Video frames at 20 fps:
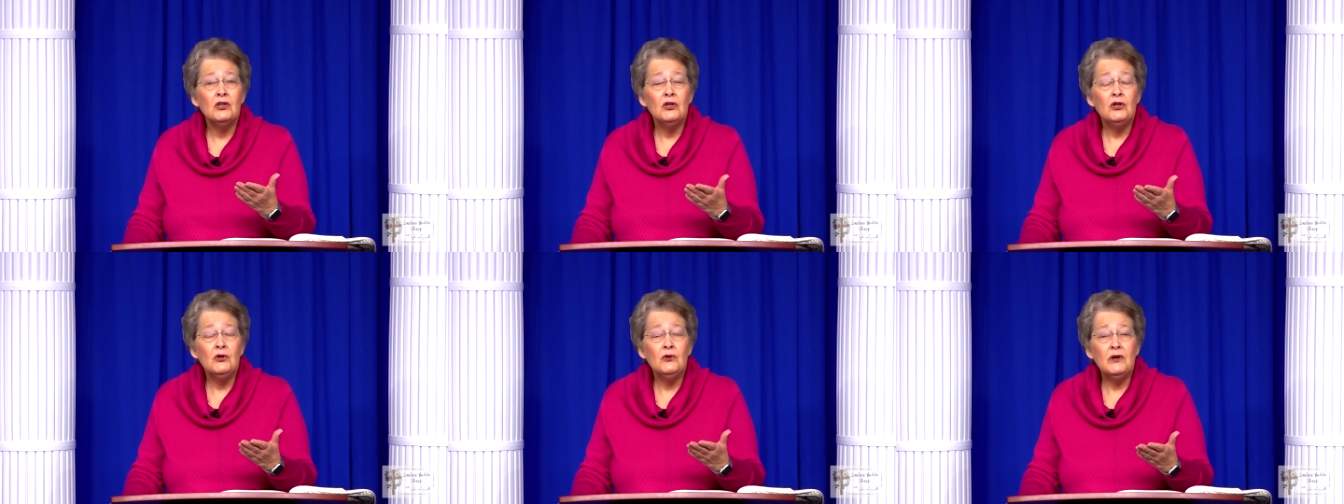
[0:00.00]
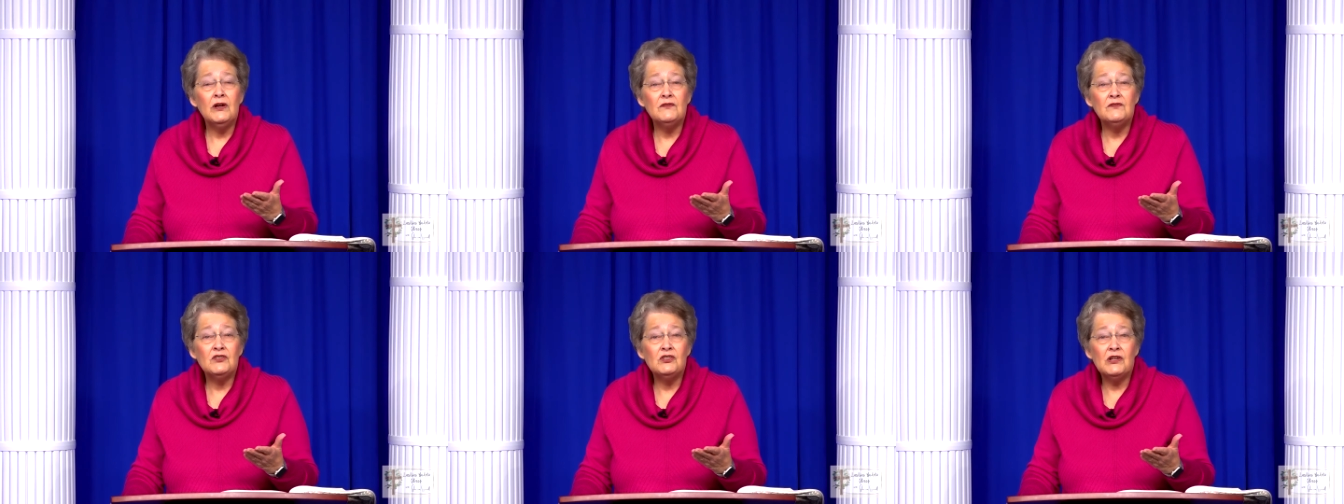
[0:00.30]
who
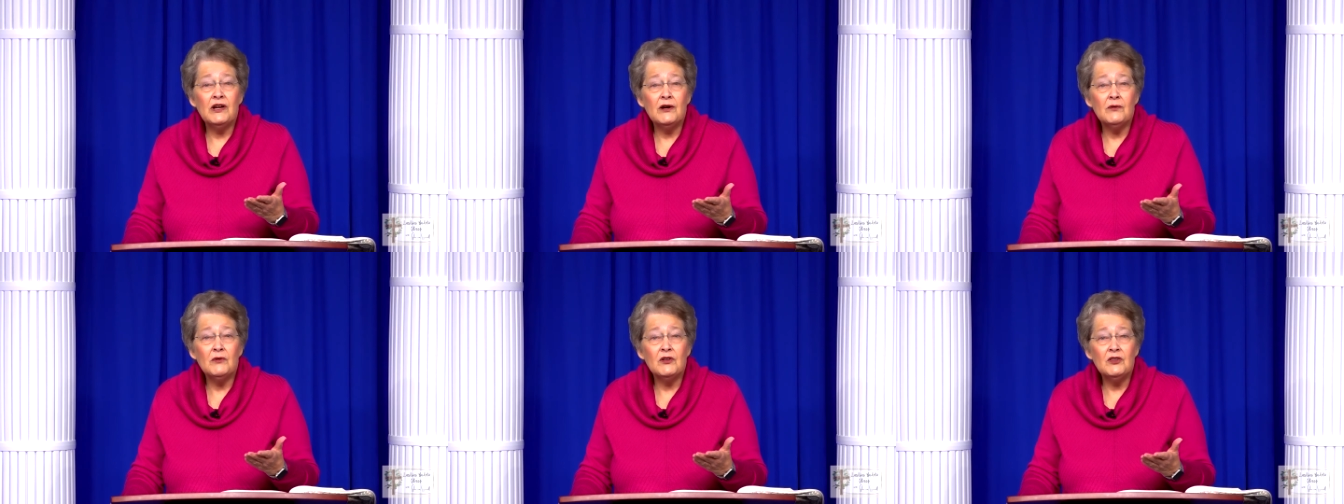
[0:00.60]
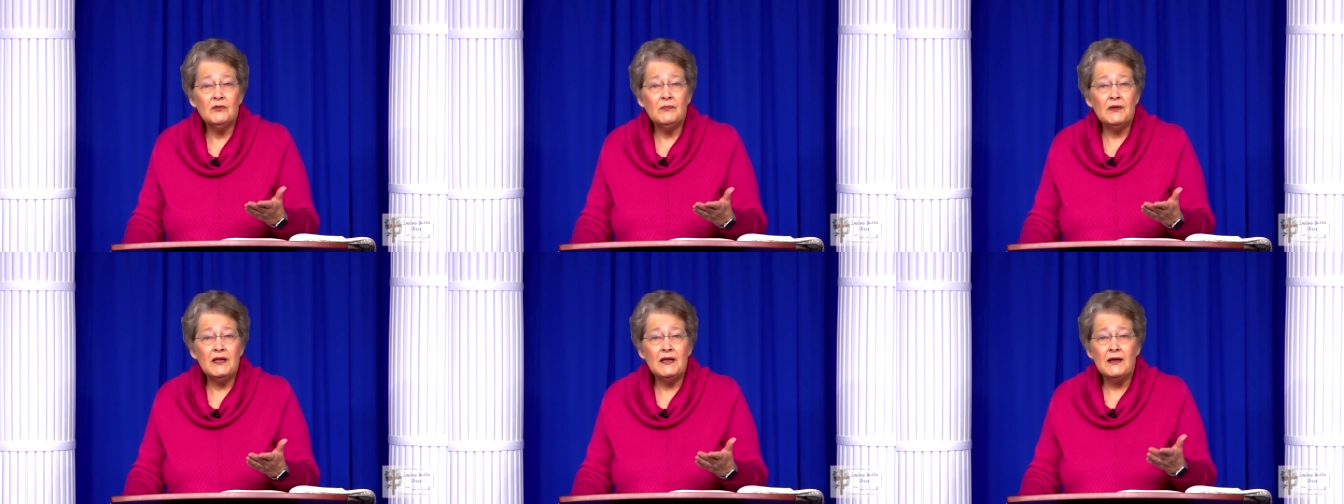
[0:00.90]
have shared
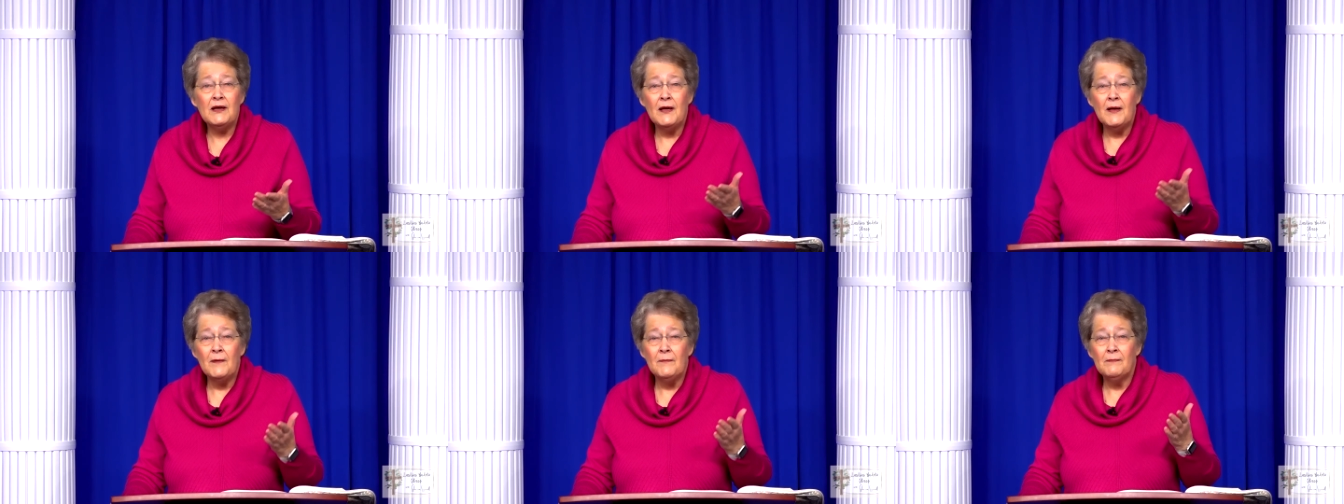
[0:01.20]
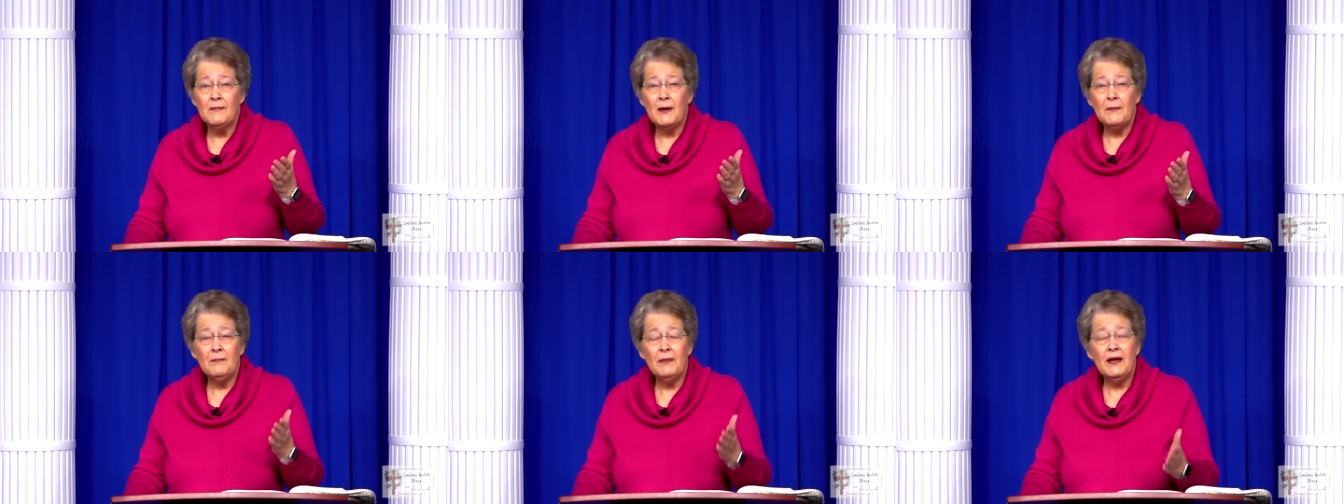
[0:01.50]
with me,
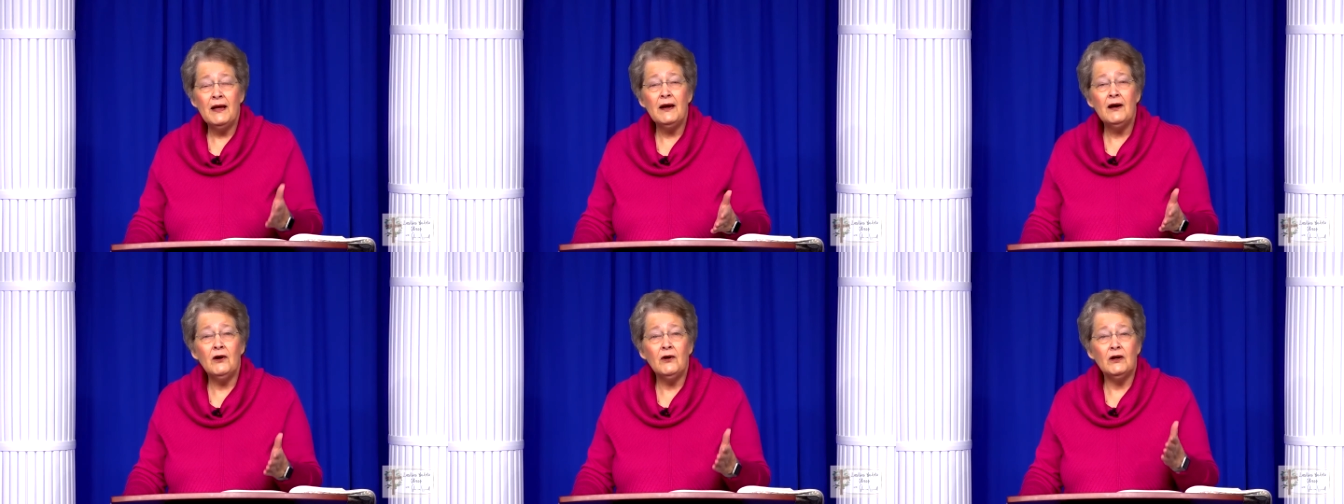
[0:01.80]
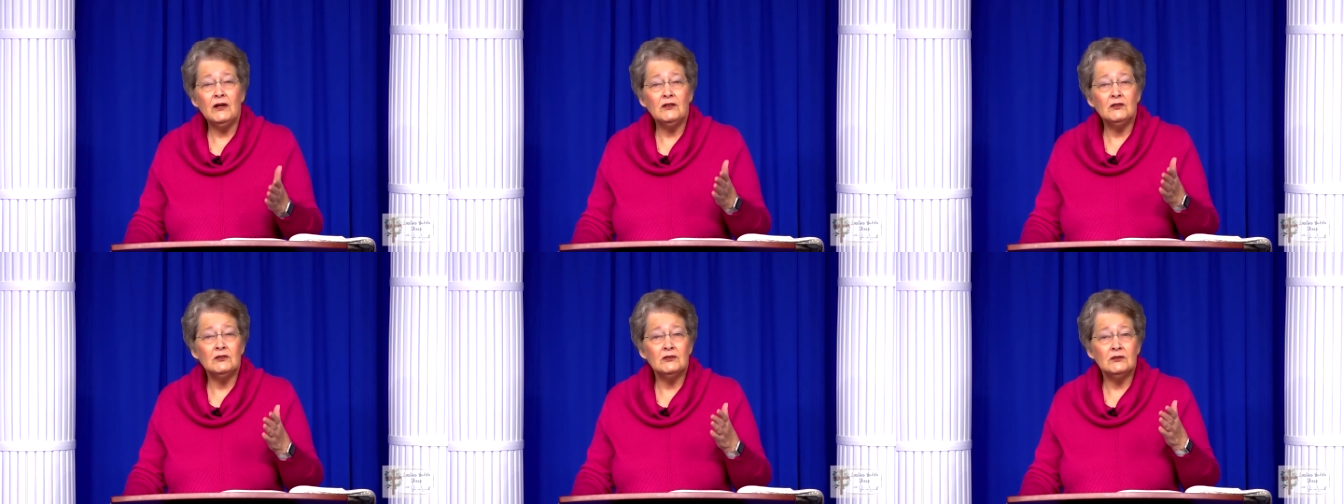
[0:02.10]
my
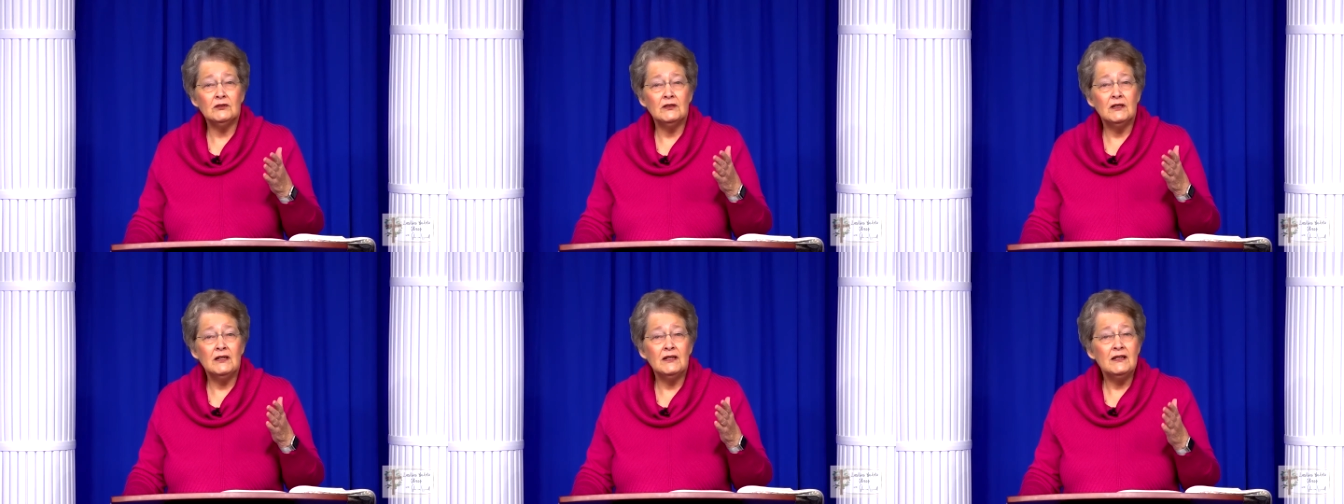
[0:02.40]
parents